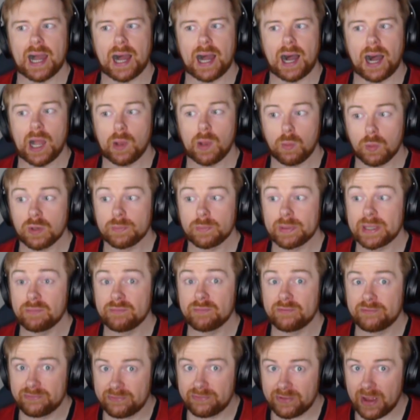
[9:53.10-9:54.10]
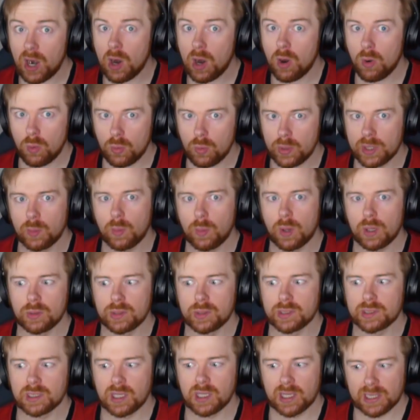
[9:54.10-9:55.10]
I would have been very
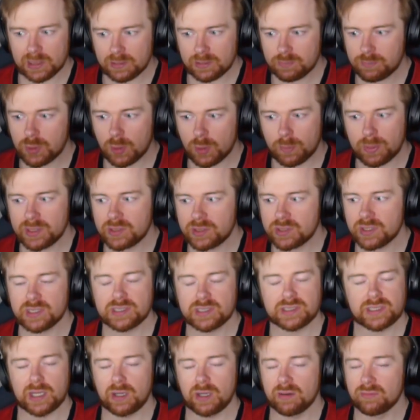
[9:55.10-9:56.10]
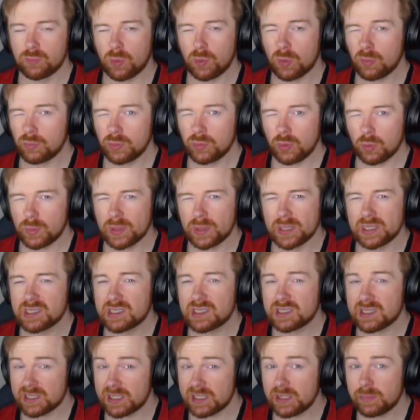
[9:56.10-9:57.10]
worried, like probably to the state of not really
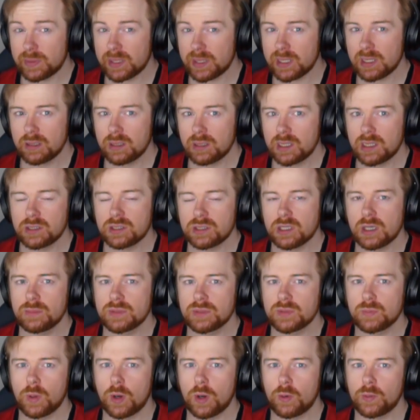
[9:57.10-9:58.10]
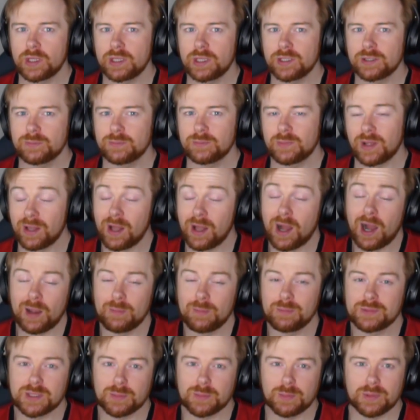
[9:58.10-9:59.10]
sleeping in terms of worrying them.
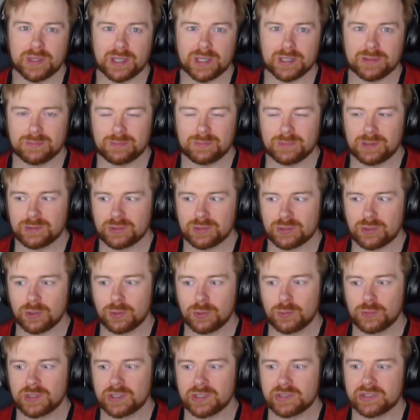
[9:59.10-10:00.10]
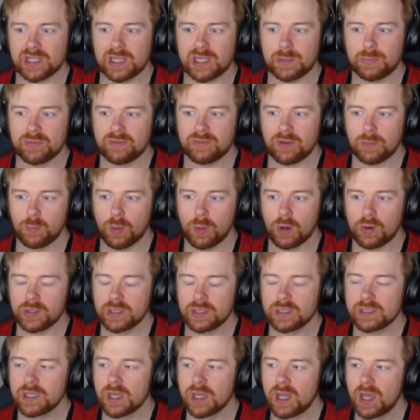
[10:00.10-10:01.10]
I'm someone that struggles to sleep if I'm
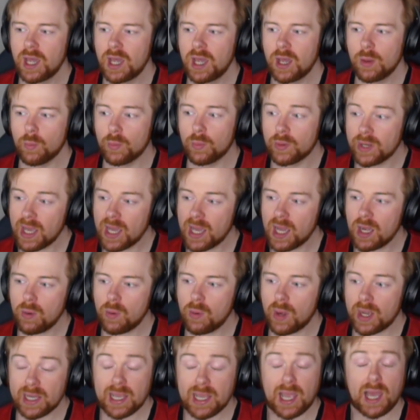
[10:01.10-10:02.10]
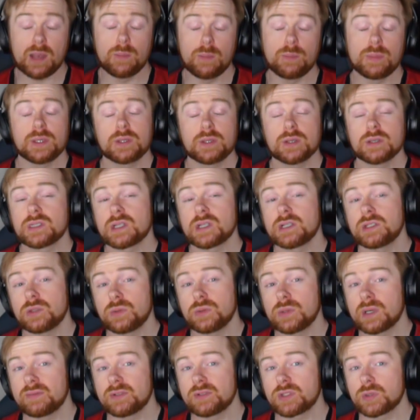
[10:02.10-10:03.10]
worried. Well, now I can because I
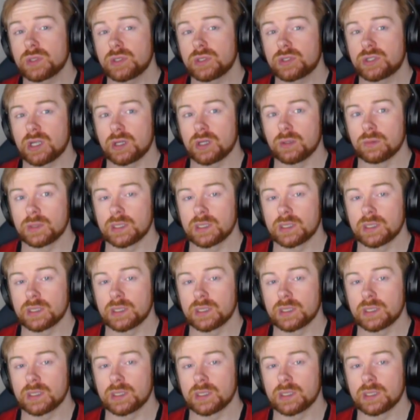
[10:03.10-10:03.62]
do have a Twitch channel.